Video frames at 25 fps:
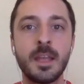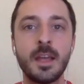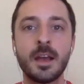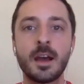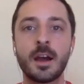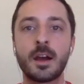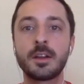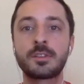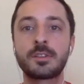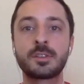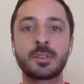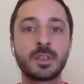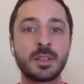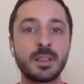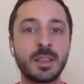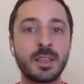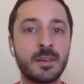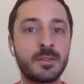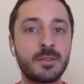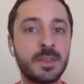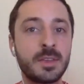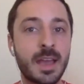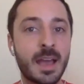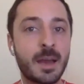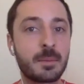All right. So the
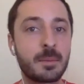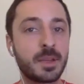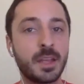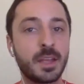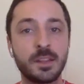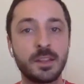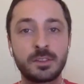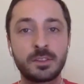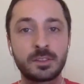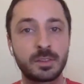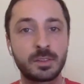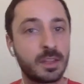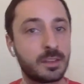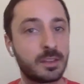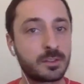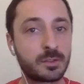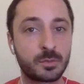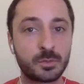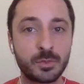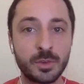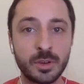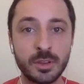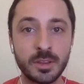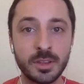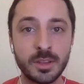Levee app, it's
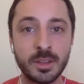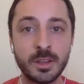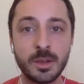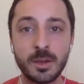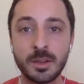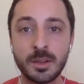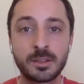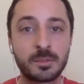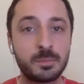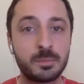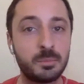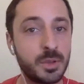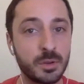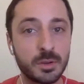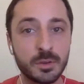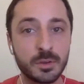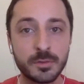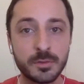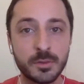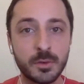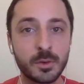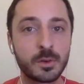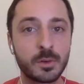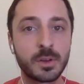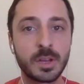
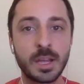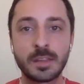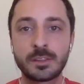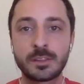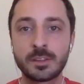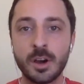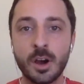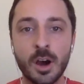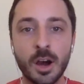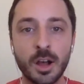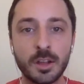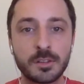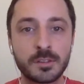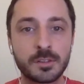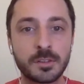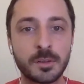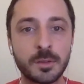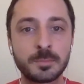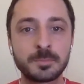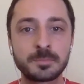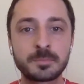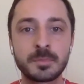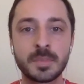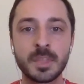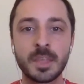beautiful. It's
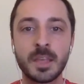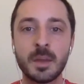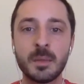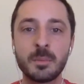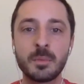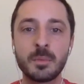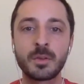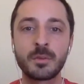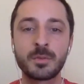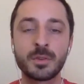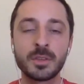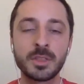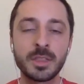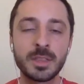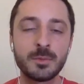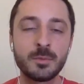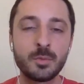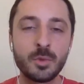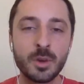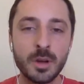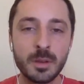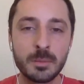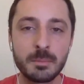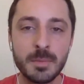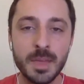awesome. But really,
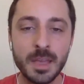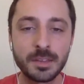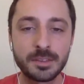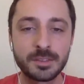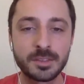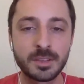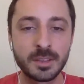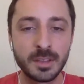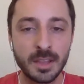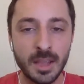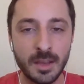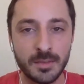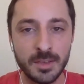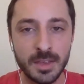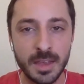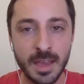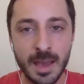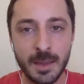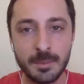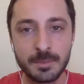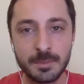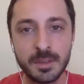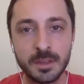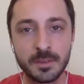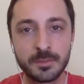what makes the Levee
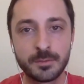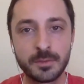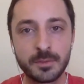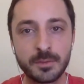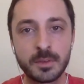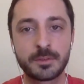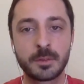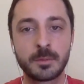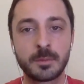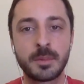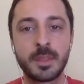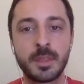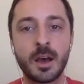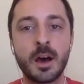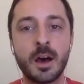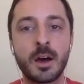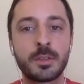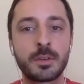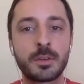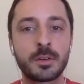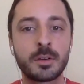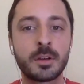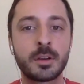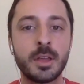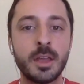app different from the
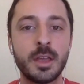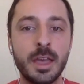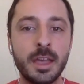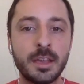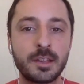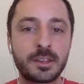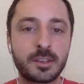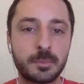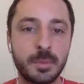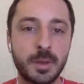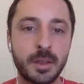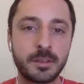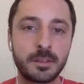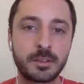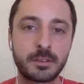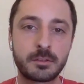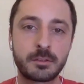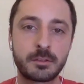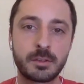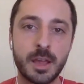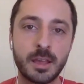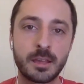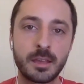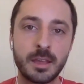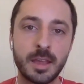other expense
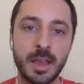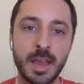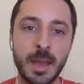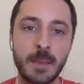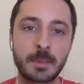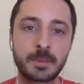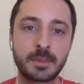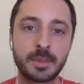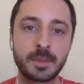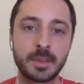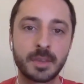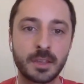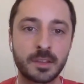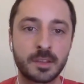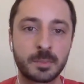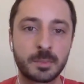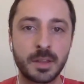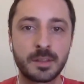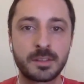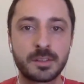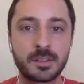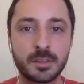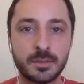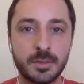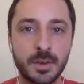tracking apps like
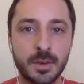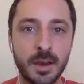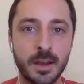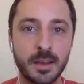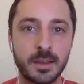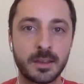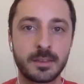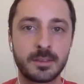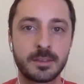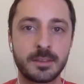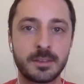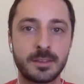Expensify?